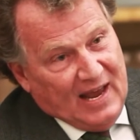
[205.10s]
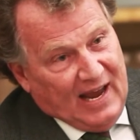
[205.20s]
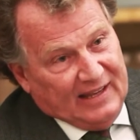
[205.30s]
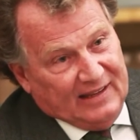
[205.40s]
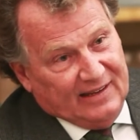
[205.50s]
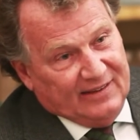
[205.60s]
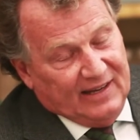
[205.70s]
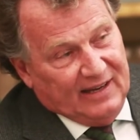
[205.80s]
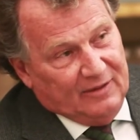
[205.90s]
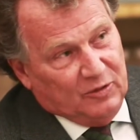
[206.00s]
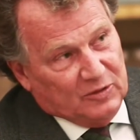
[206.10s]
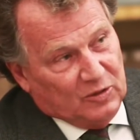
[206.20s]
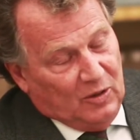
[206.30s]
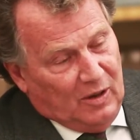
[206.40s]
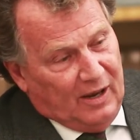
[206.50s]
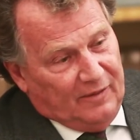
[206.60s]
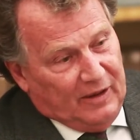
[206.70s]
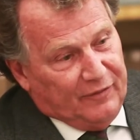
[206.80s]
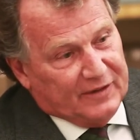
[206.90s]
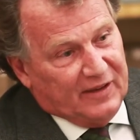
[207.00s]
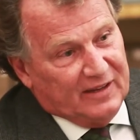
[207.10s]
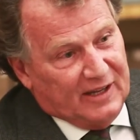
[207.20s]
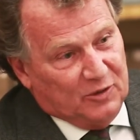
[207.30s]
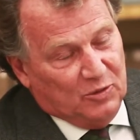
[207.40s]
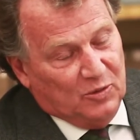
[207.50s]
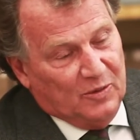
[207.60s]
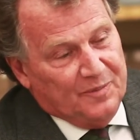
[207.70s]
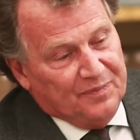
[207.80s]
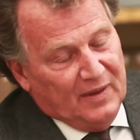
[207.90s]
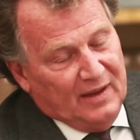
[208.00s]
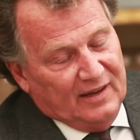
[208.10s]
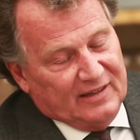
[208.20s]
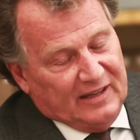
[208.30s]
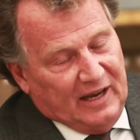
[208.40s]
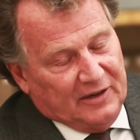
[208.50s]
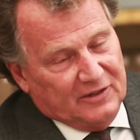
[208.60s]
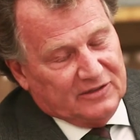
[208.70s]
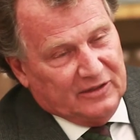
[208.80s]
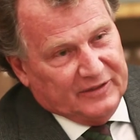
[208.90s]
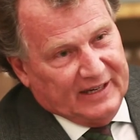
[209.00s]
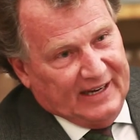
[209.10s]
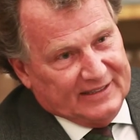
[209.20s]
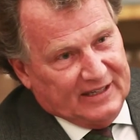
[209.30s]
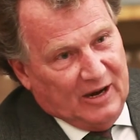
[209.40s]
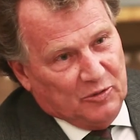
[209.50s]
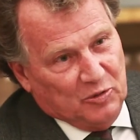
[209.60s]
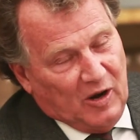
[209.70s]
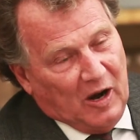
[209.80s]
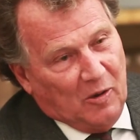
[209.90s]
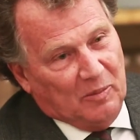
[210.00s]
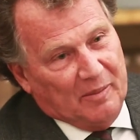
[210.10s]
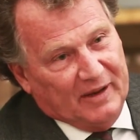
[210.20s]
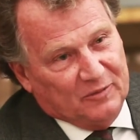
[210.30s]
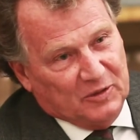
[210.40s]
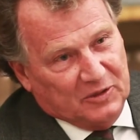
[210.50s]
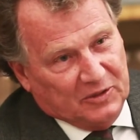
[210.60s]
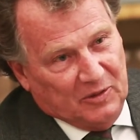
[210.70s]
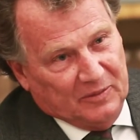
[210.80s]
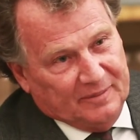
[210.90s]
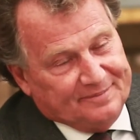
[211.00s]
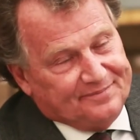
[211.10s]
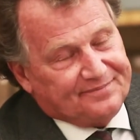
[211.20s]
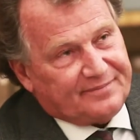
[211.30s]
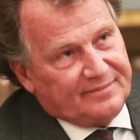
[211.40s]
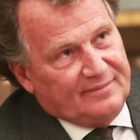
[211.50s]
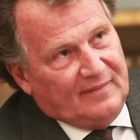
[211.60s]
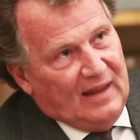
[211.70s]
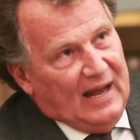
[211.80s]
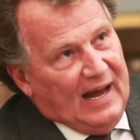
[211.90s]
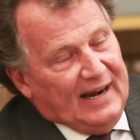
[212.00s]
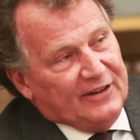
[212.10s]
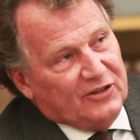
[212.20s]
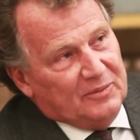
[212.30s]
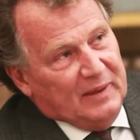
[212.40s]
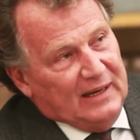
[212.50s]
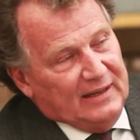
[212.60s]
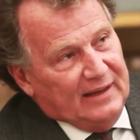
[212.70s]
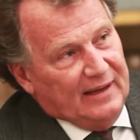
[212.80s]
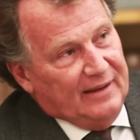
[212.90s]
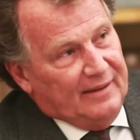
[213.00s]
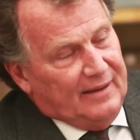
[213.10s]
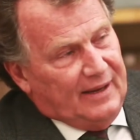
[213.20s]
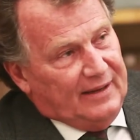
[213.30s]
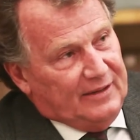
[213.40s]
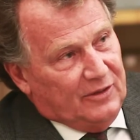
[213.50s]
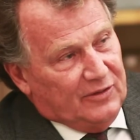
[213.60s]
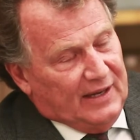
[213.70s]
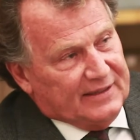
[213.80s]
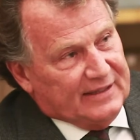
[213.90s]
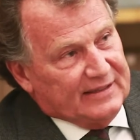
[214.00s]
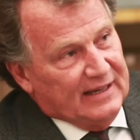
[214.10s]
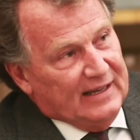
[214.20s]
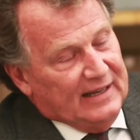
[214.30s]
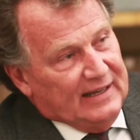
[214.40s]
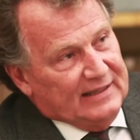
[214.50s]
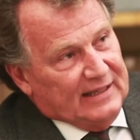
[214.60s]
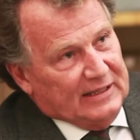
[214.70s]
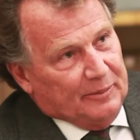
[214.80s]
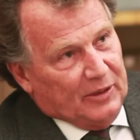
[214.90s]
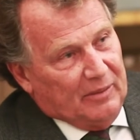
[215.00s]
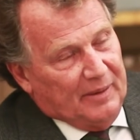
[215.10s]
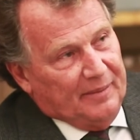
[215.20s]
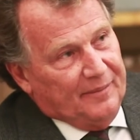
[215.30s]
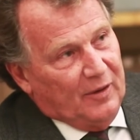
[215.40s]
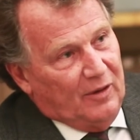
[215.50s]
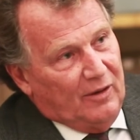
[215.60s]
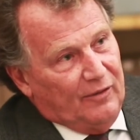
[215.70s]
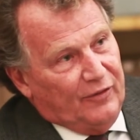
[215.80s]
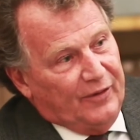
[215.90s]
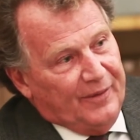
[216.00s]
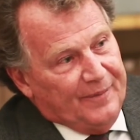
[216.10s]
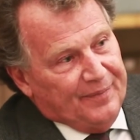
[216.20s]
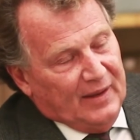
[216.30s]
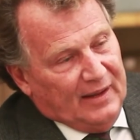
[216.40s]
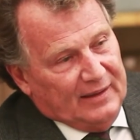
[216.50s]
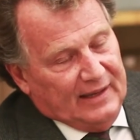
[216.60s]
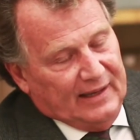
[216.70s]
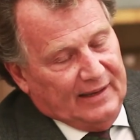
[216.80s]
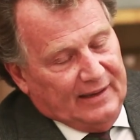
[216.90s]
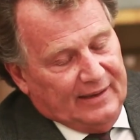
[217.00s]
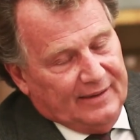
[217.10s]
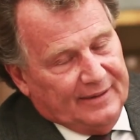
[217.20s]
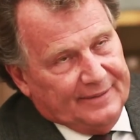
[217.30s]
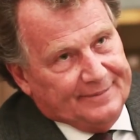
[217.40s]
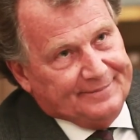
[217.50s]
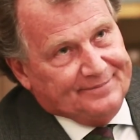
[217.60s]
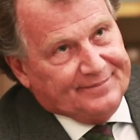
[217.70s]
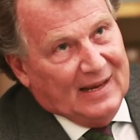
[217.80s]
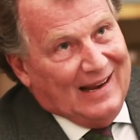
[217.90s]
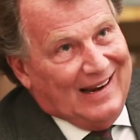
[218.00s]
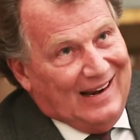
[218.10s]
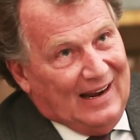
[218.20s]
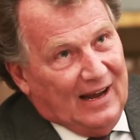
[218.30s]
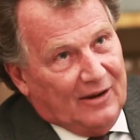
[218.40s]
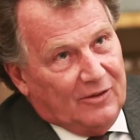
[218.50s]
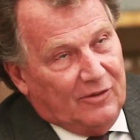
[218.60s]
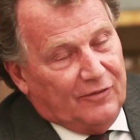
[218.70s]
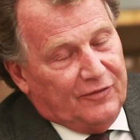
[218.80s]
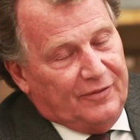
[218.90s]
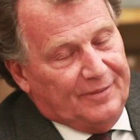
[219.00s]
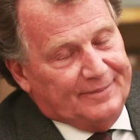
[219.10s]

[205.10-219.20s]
I did say, the first thing that you do is a diagnosis of the country, how you can complement with your own. And I saw mainly in those countries that the problem of the lack of